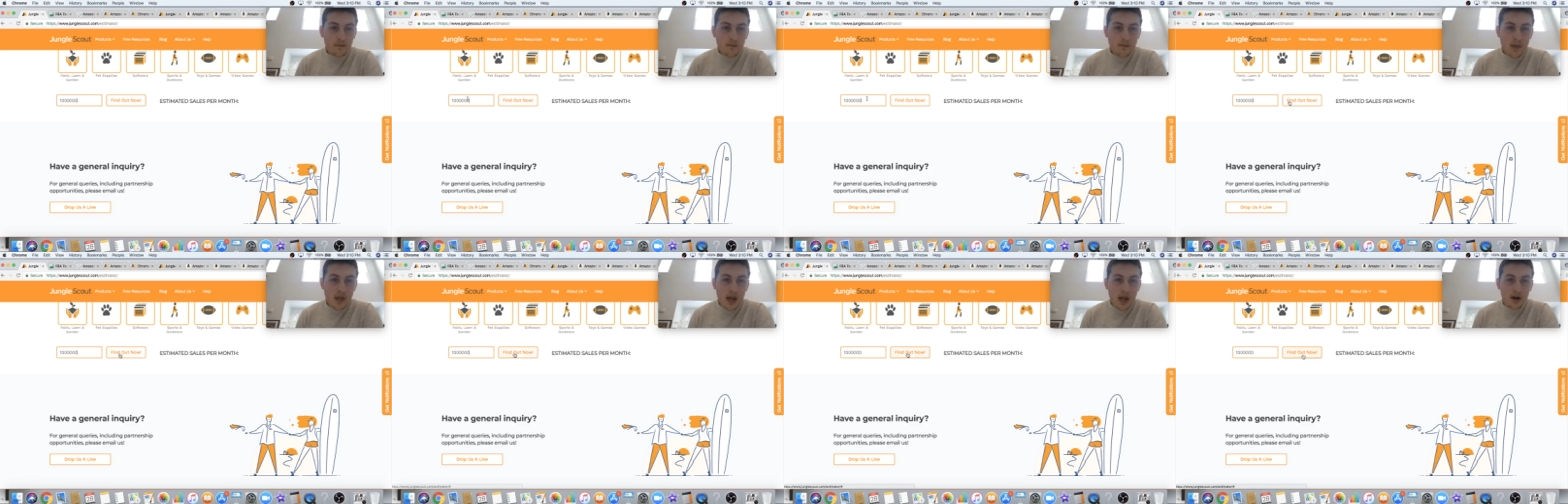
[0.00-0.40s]

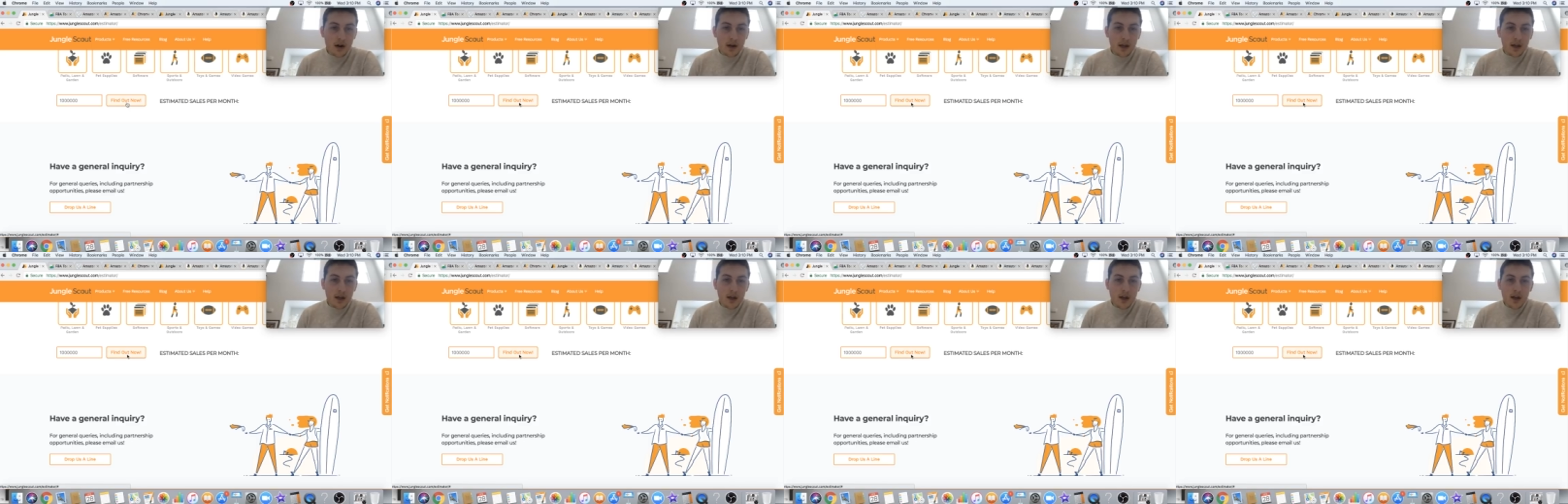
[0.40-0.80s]
and
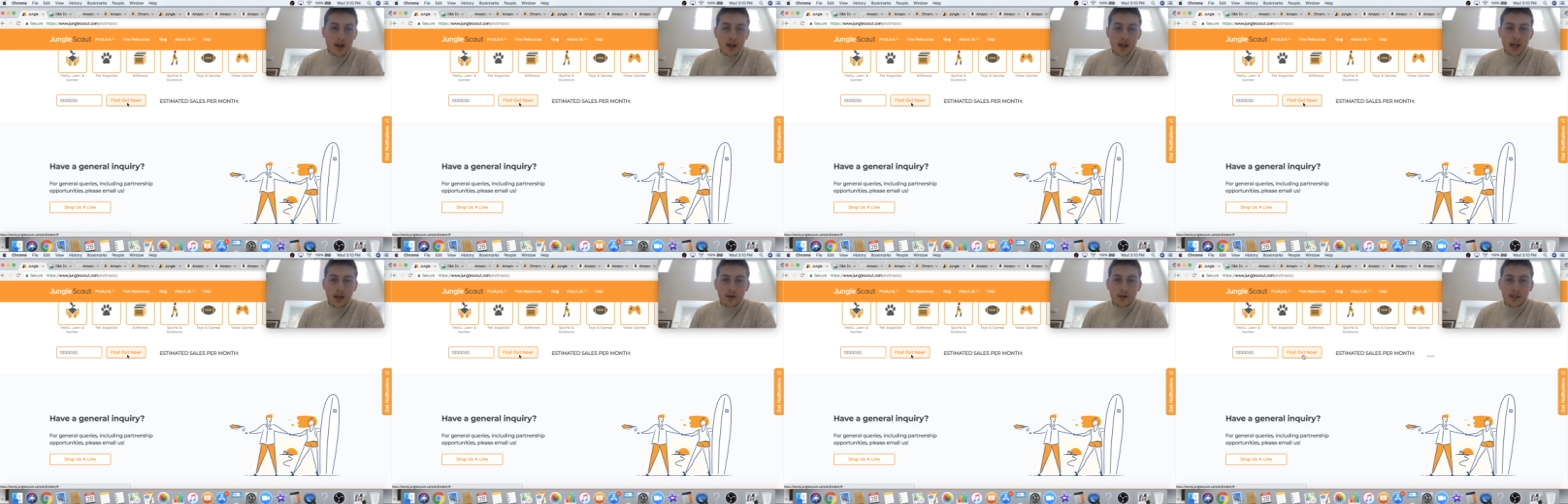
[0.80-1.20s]
like
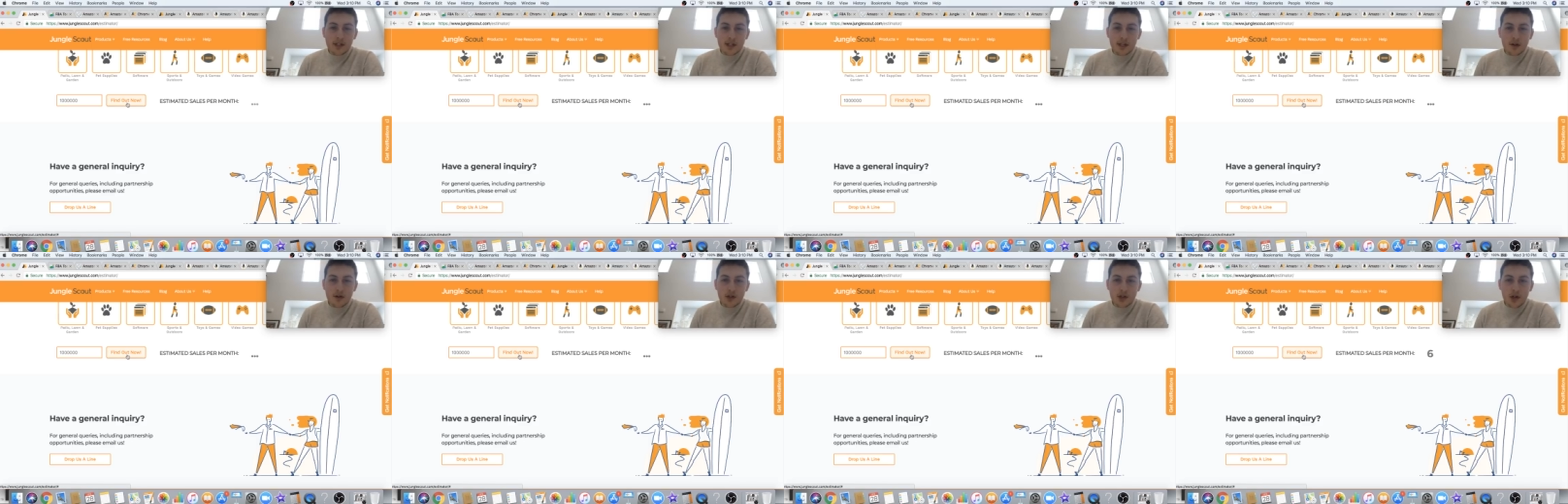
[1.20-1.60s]
it would
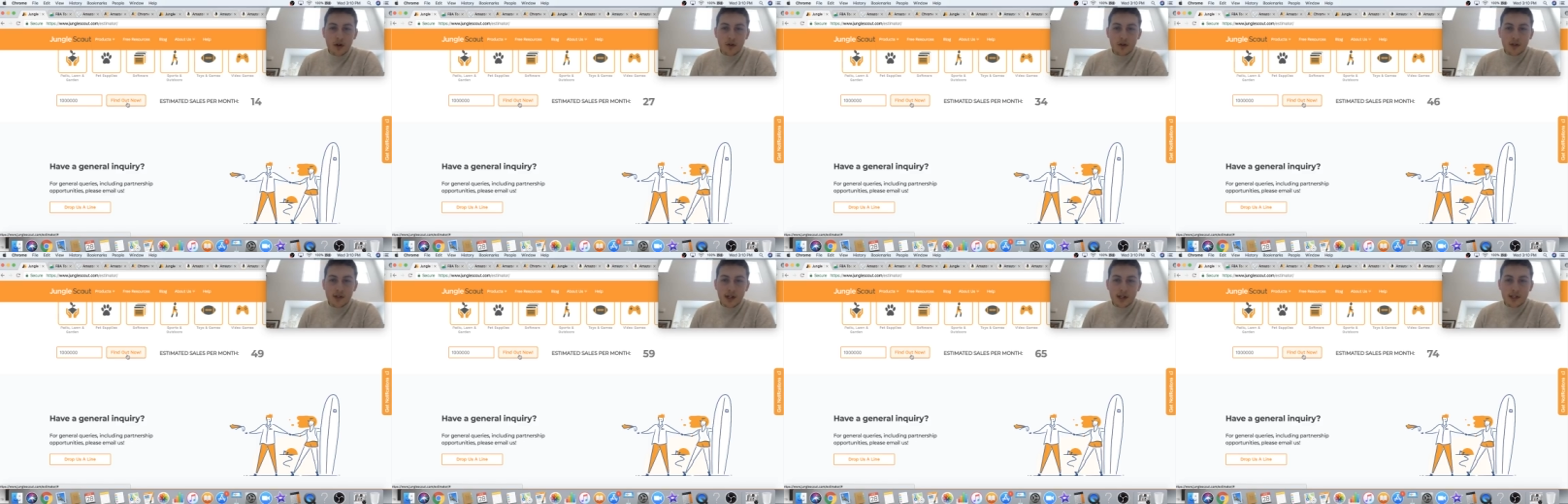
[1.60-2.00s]
still show
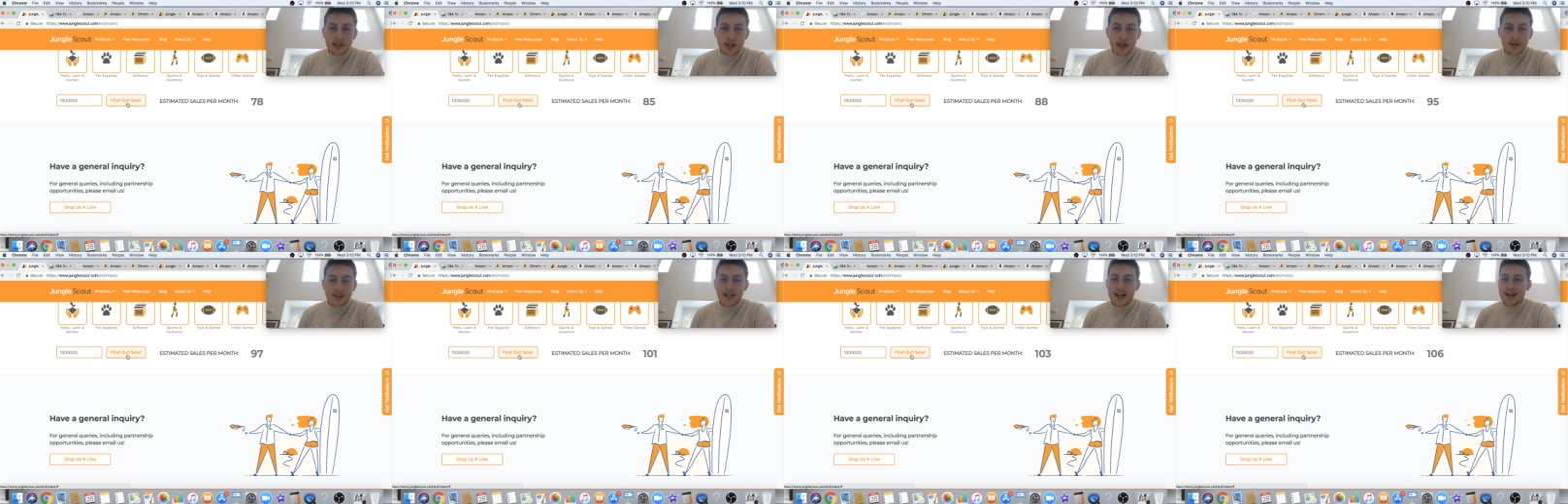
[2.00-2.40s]
there's like
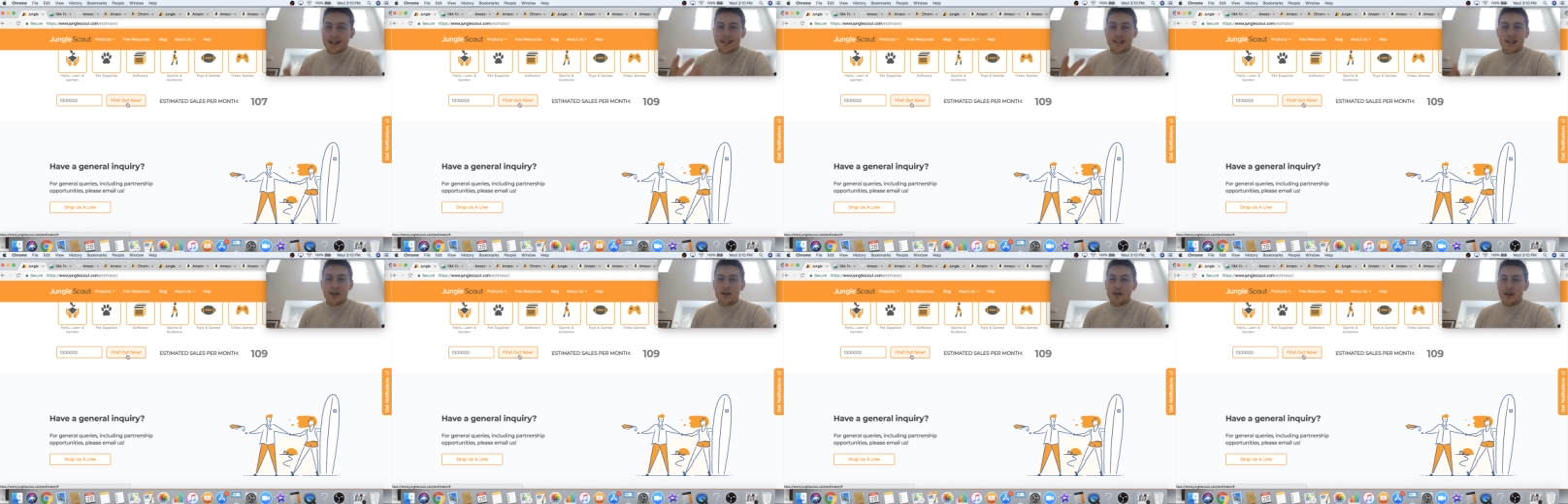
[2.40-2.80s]
sales. Yeah, it
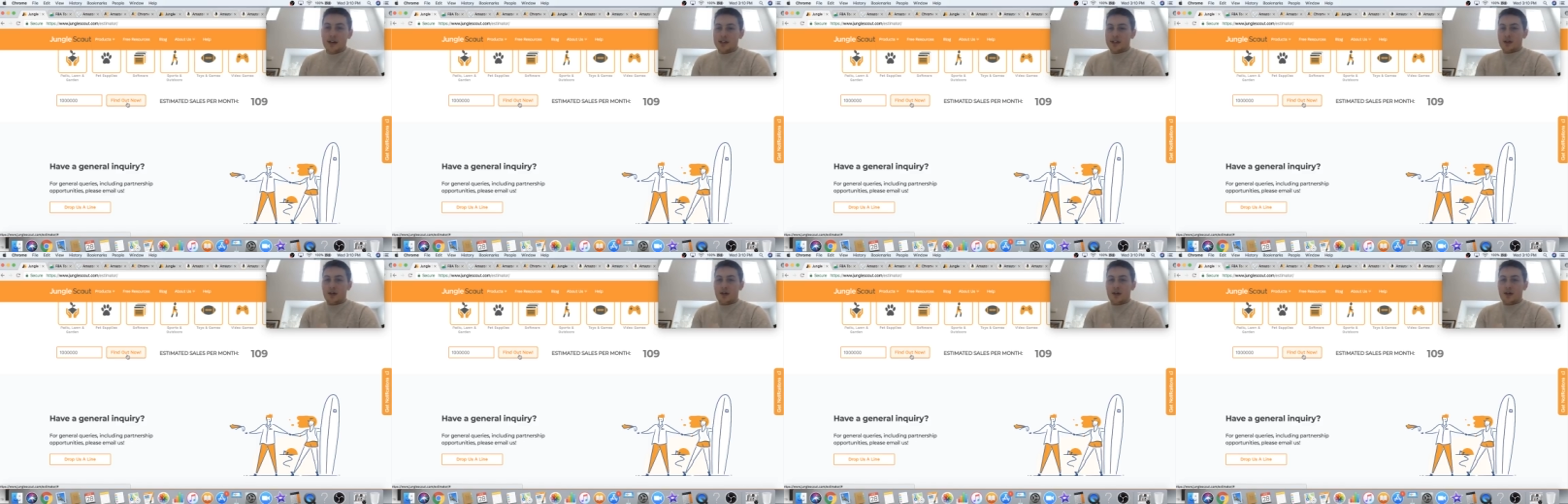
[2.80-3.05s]
still does.